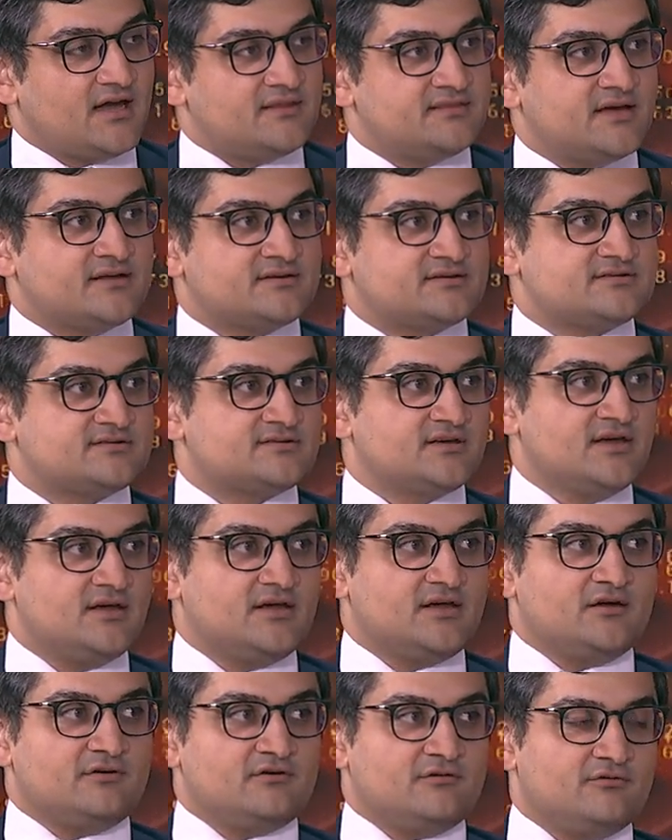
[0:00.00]
And that's,
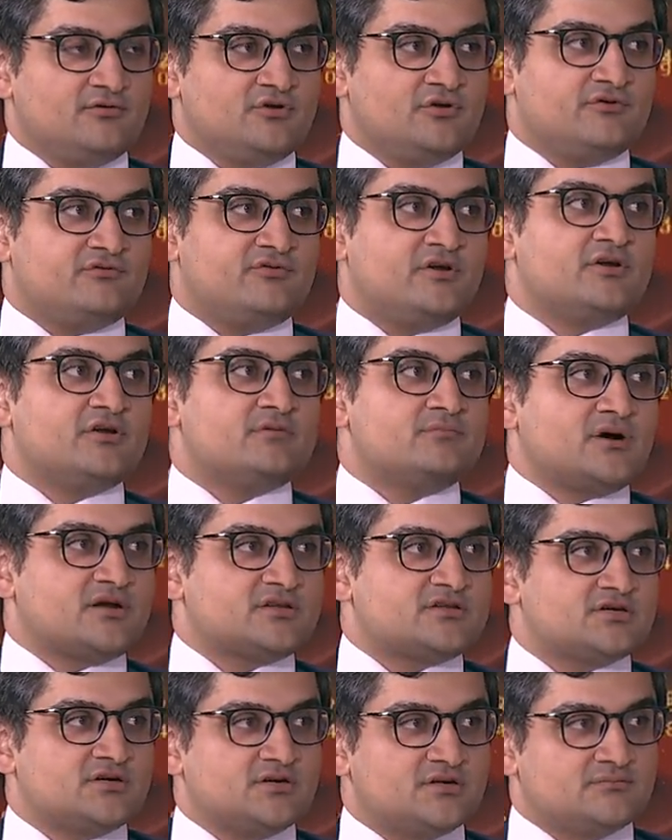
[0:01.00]
you know, very
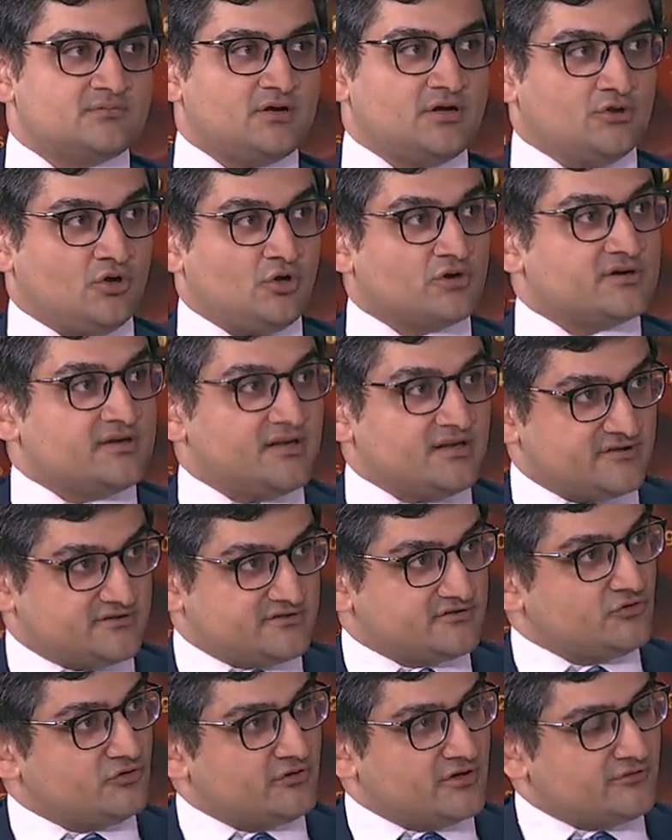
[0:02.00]
much a longer dated
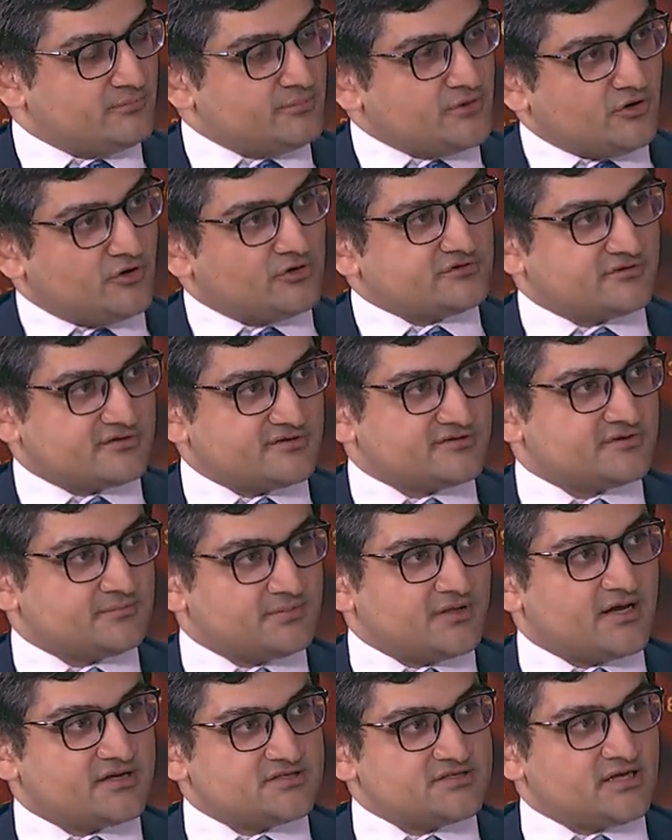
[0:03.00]
story because of the
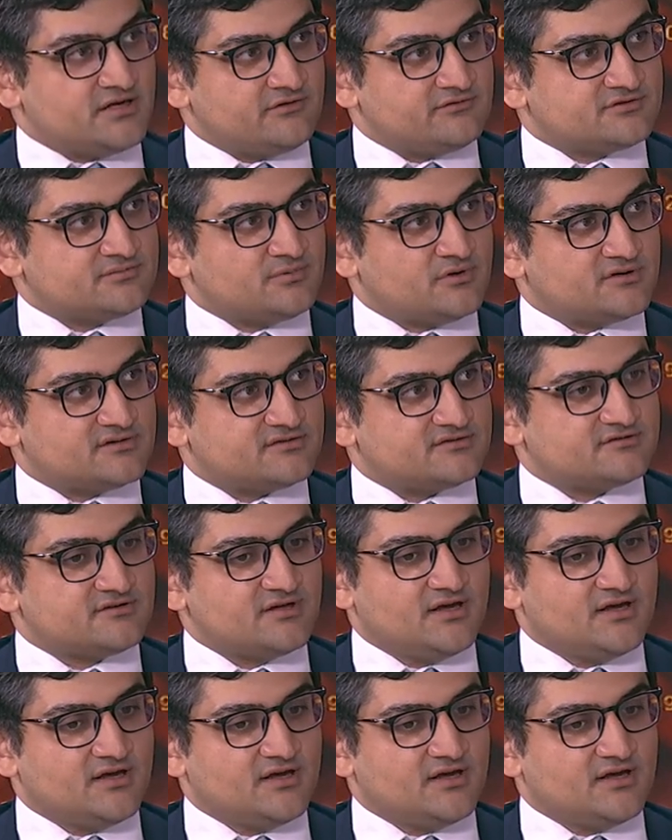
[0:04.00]
supply chain response.